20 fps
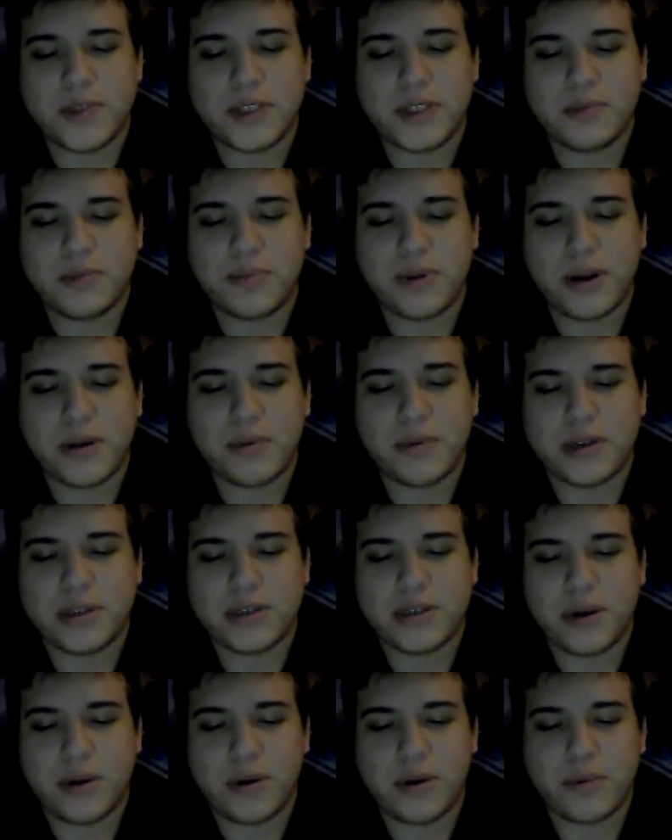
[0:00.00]
Just pretty
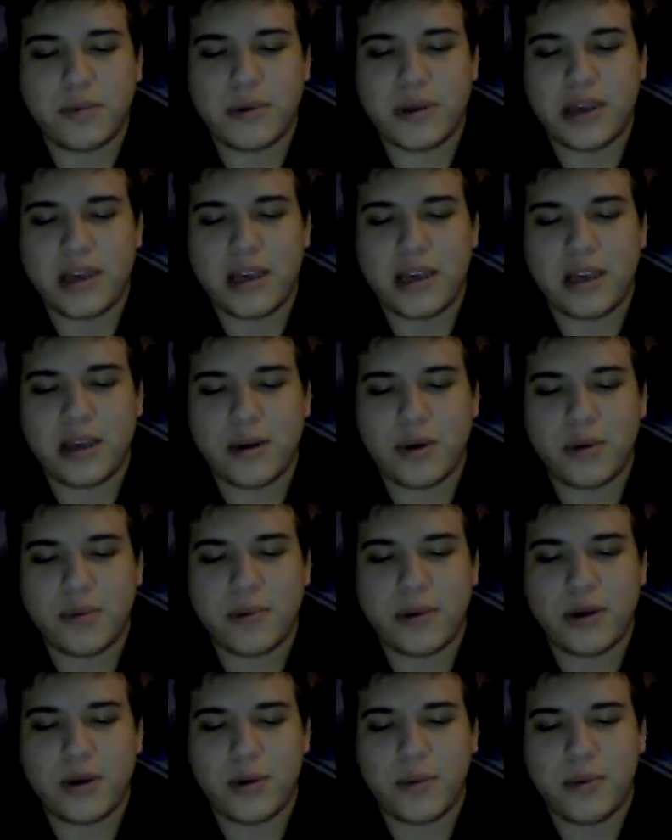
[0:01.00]
much OP, OP,
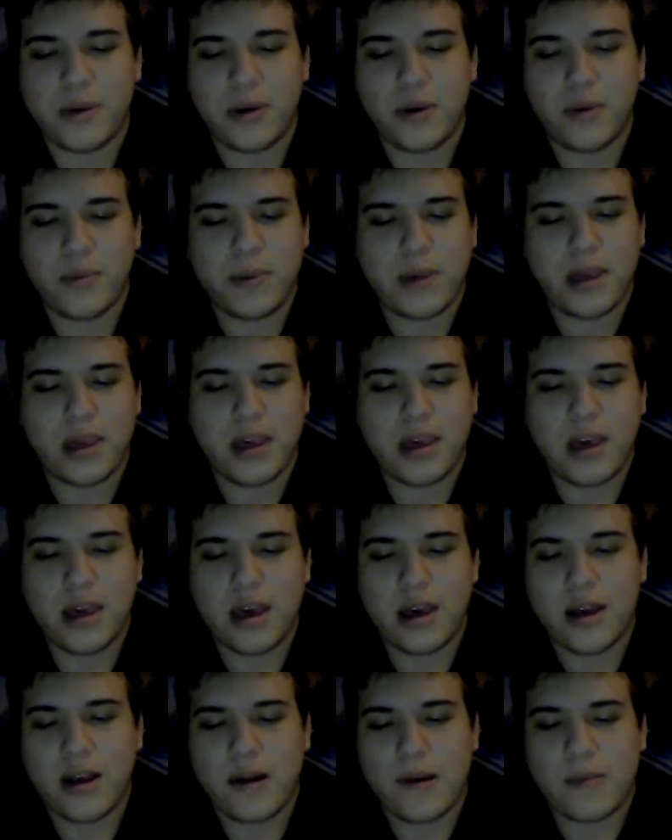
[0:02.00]
OP, OP.
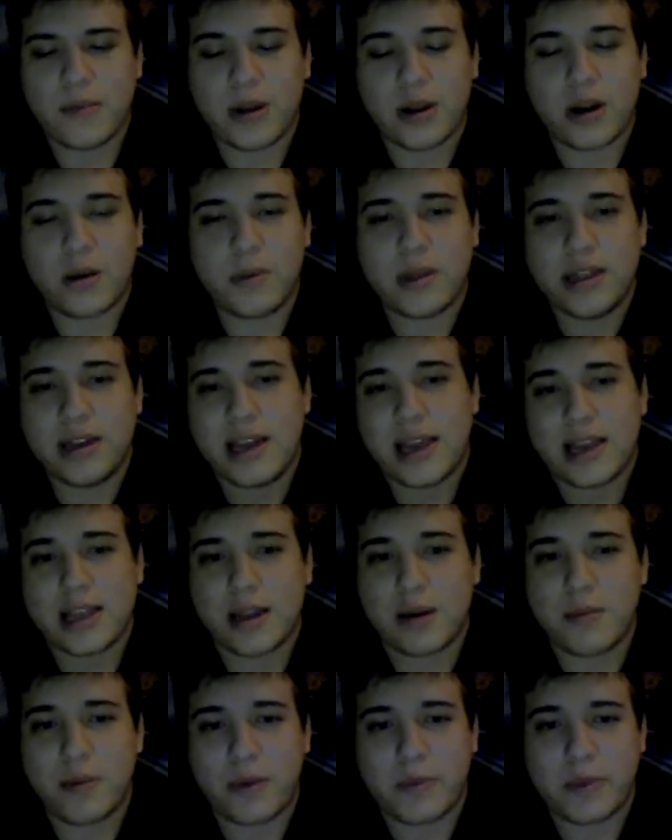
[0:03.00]
They're gonna be the deck
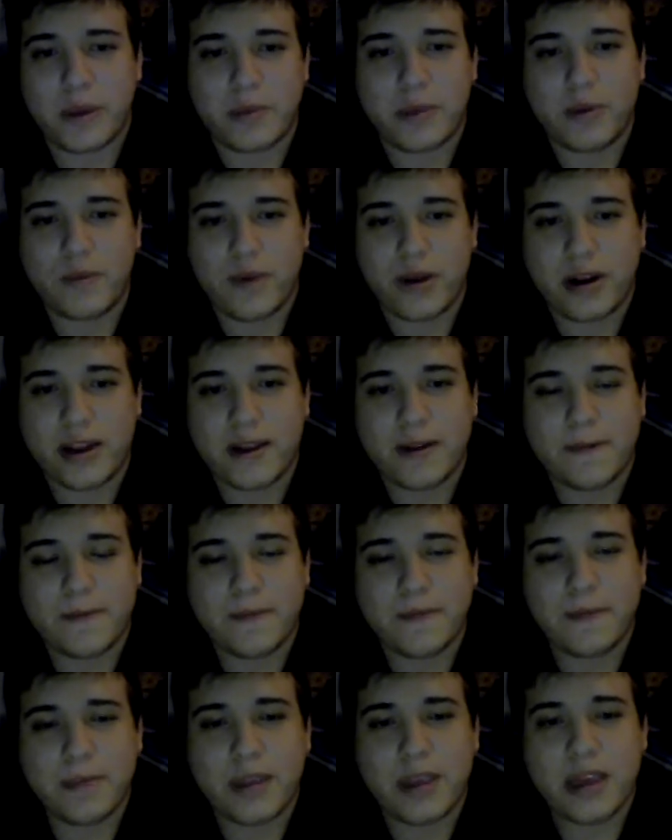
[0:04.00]
that I'm probably gonna be running
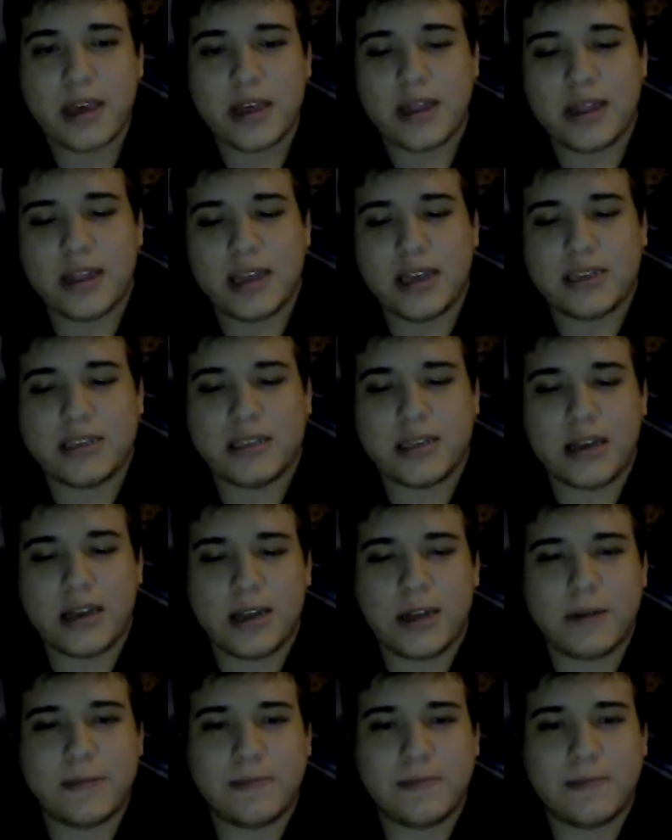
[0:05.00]
this